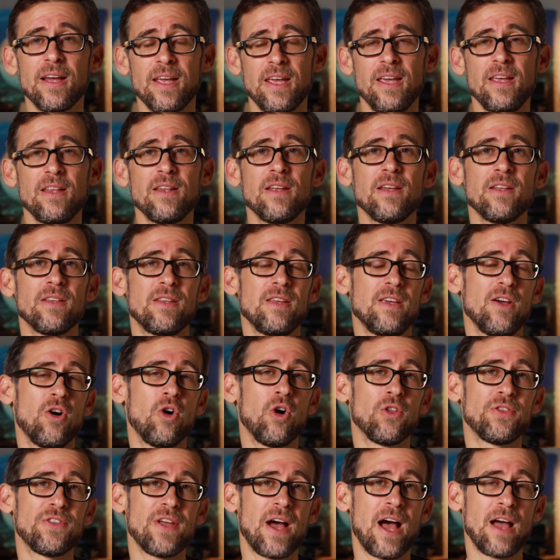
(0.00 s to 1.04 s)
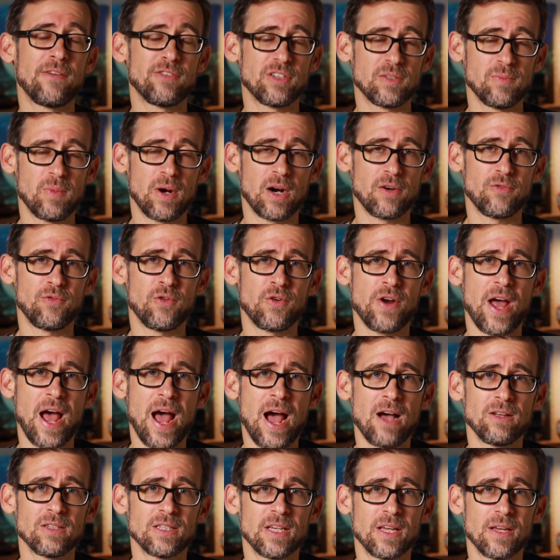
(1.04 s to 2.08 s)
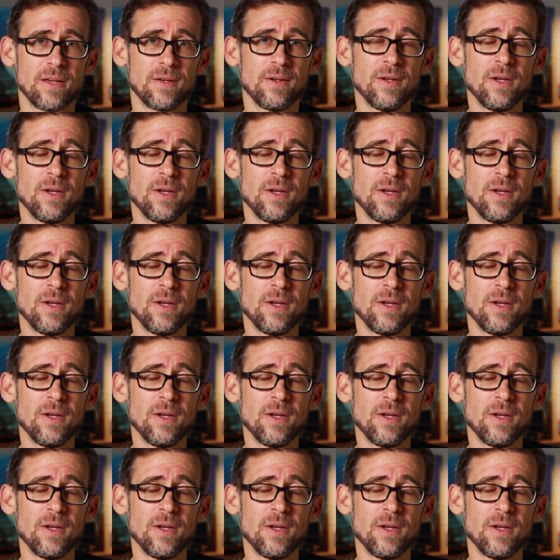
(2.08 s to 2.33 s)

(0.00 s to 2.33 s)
in the HotDive smartphone housing.